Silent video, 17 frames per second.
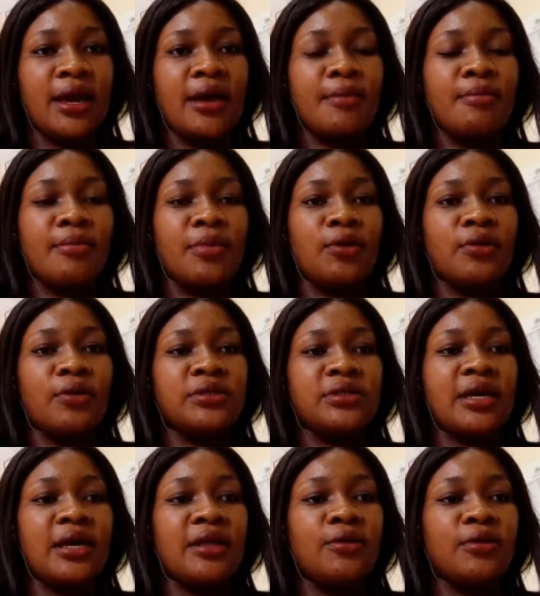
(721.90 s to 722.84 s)
because
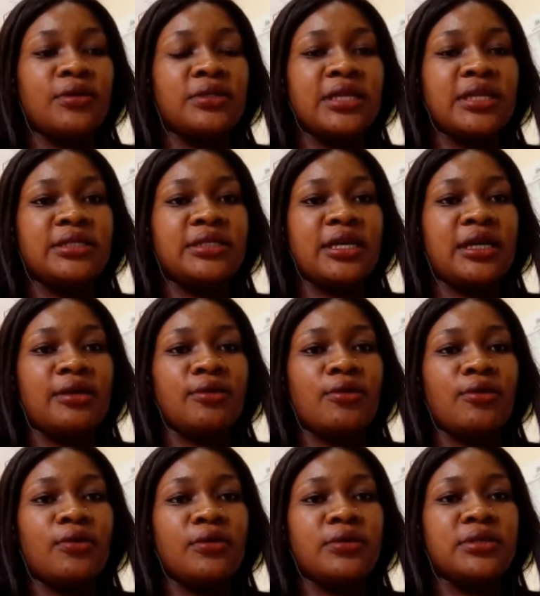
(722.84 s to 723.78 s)
there are those that can
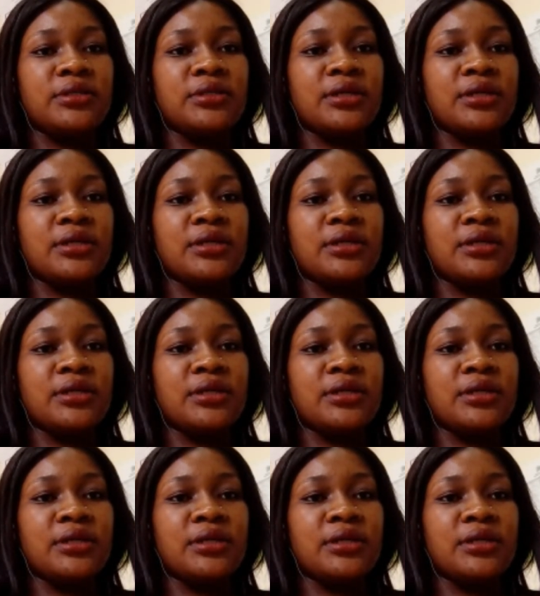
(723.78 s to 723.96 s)
cause